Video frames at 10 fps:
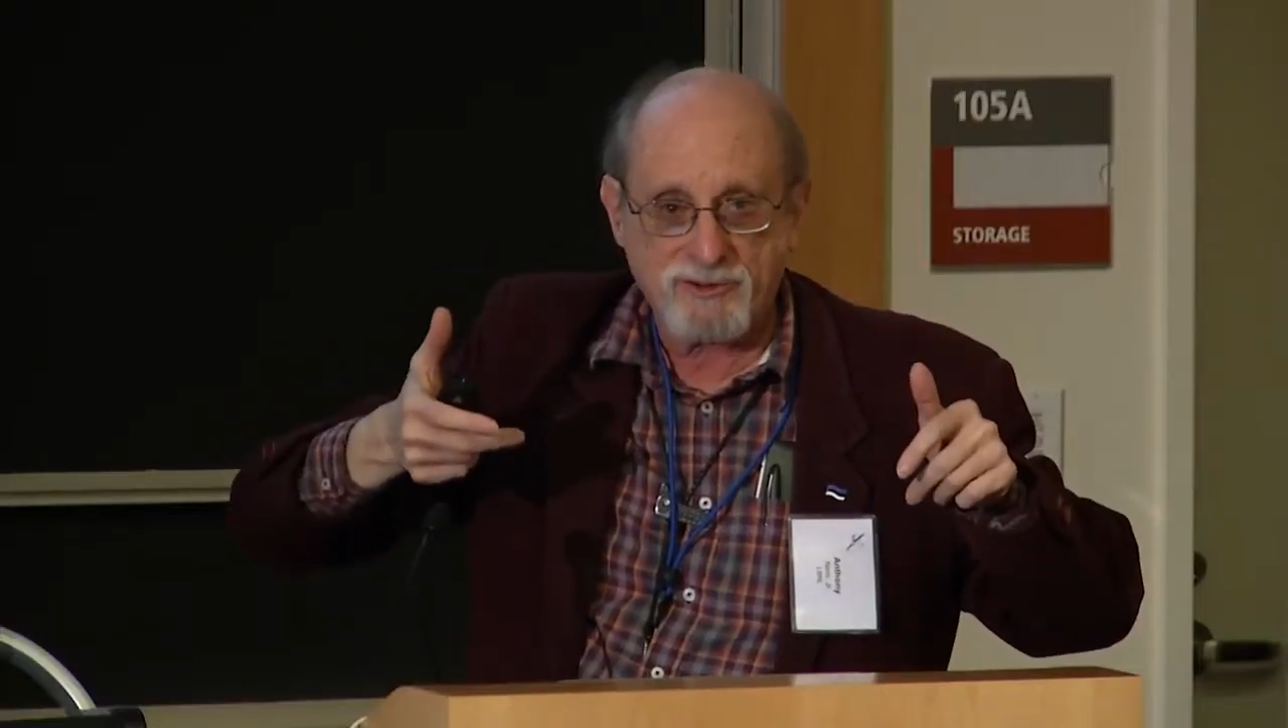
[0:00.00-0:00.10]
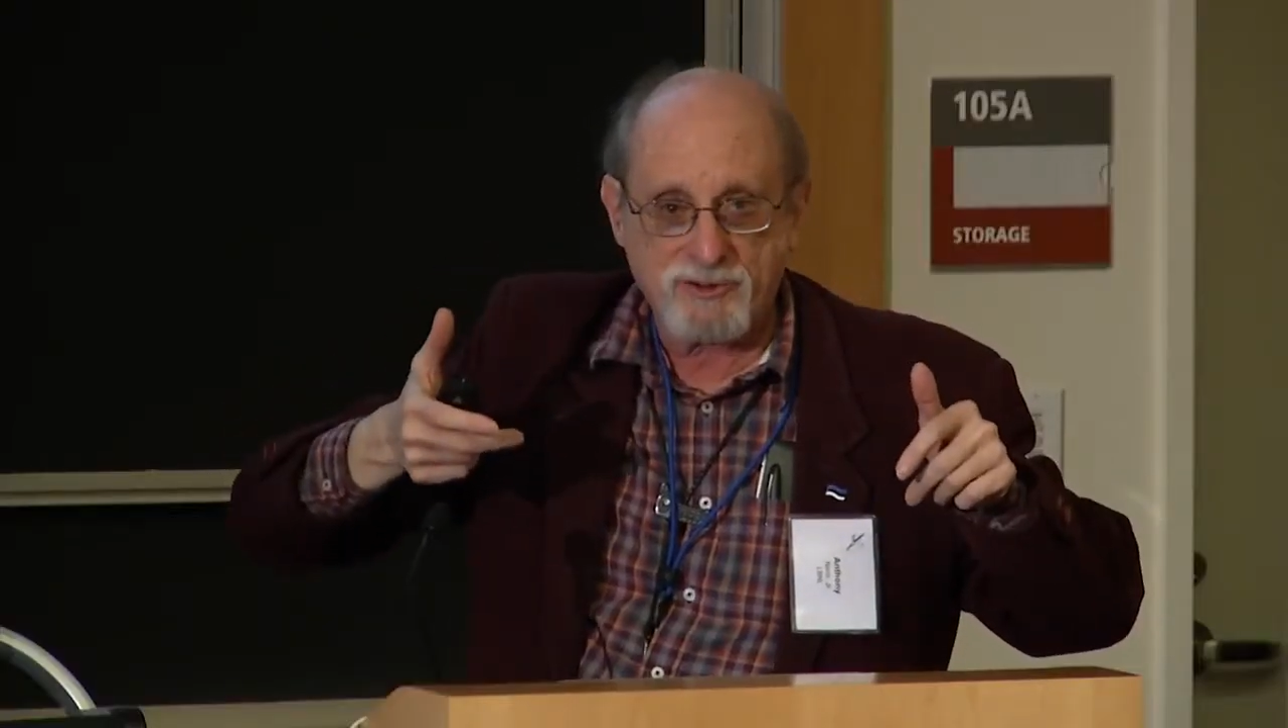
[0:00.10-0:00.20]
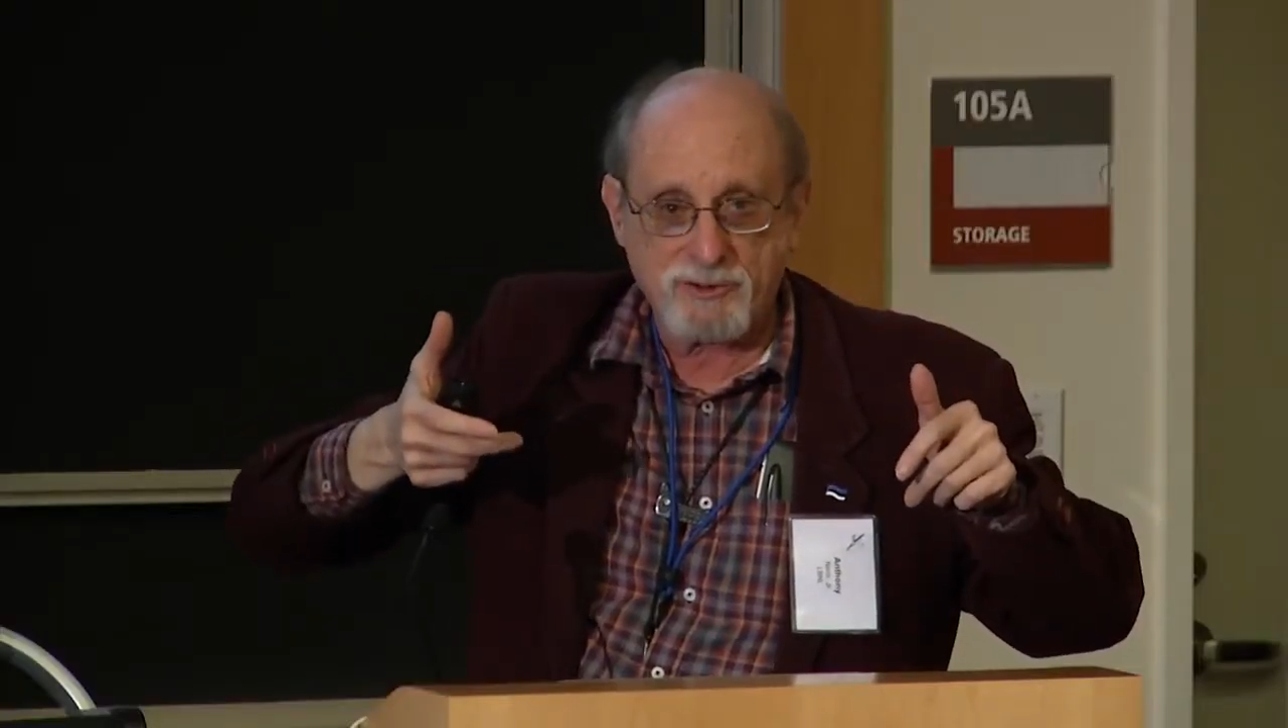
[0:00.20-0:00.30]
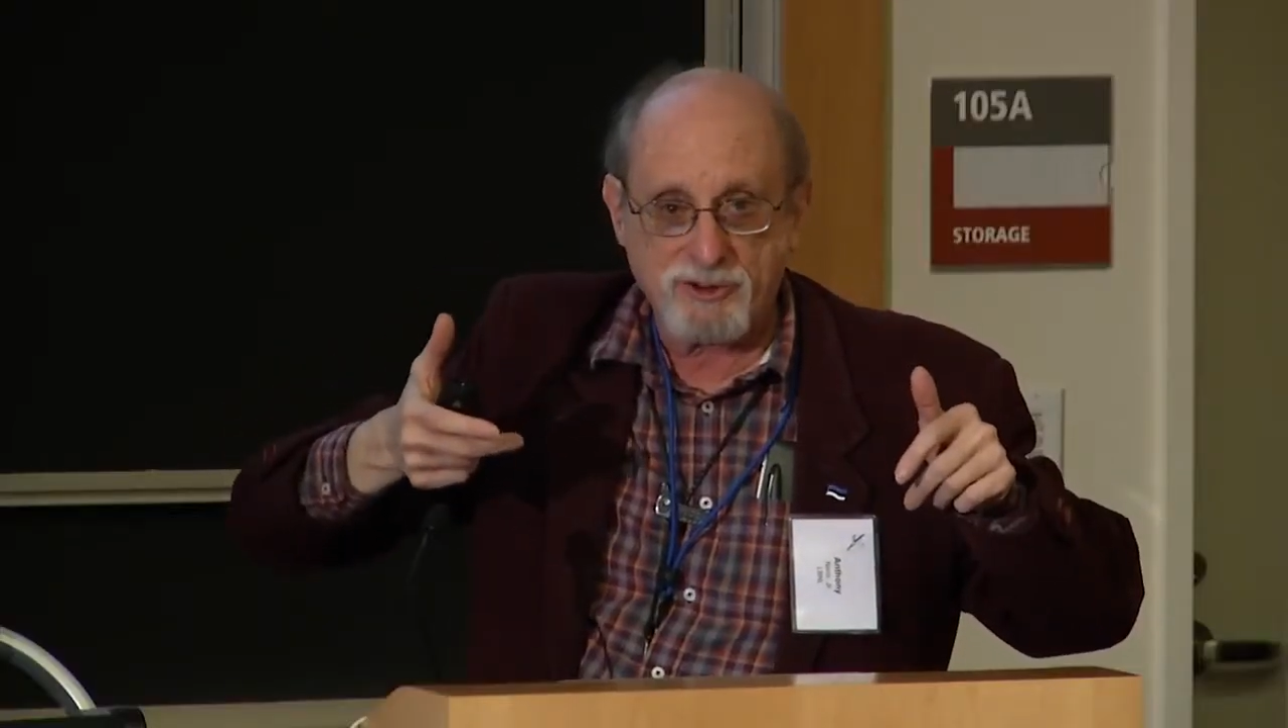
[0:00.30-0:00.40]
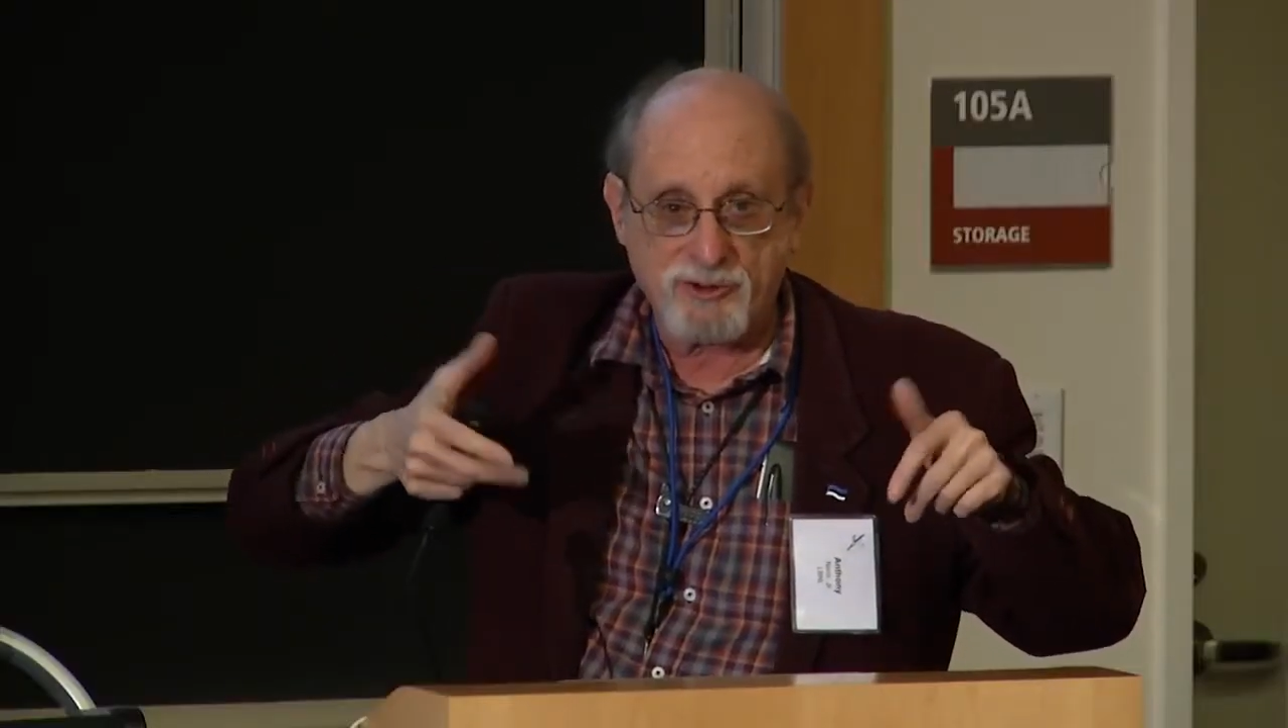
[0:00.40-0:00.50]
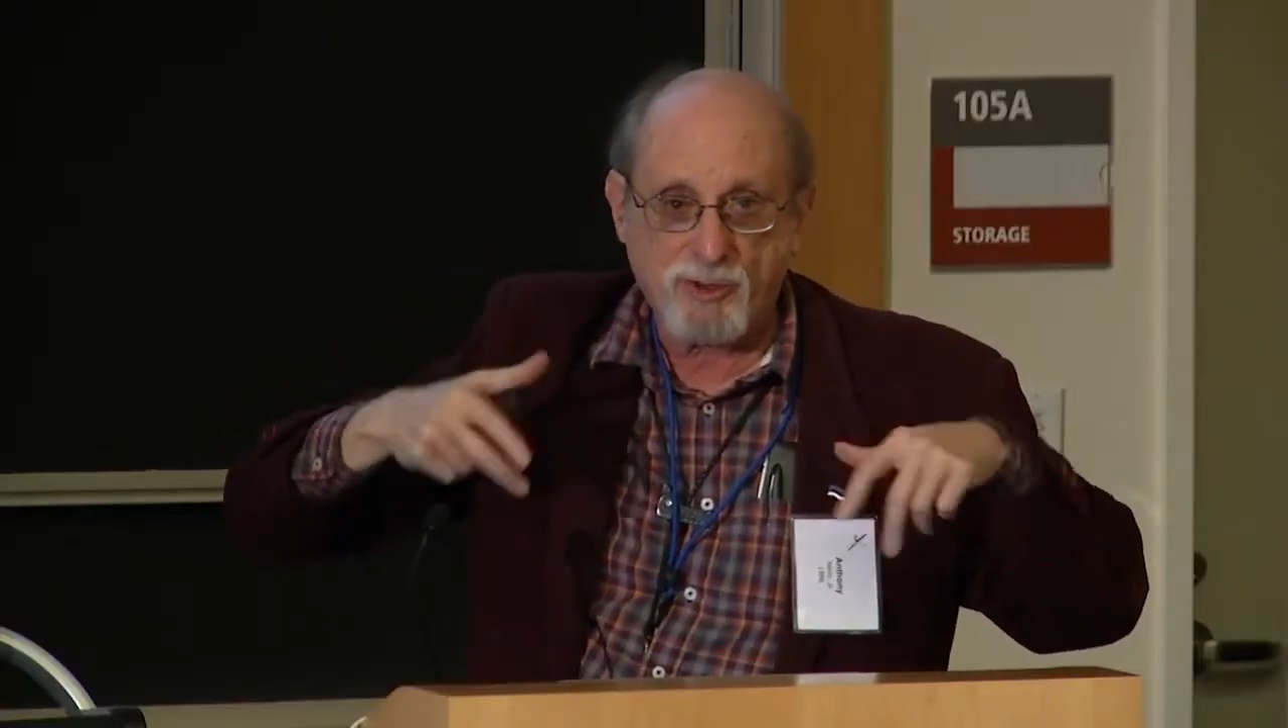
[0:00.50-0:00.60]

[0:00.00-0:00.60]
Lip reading: degrees,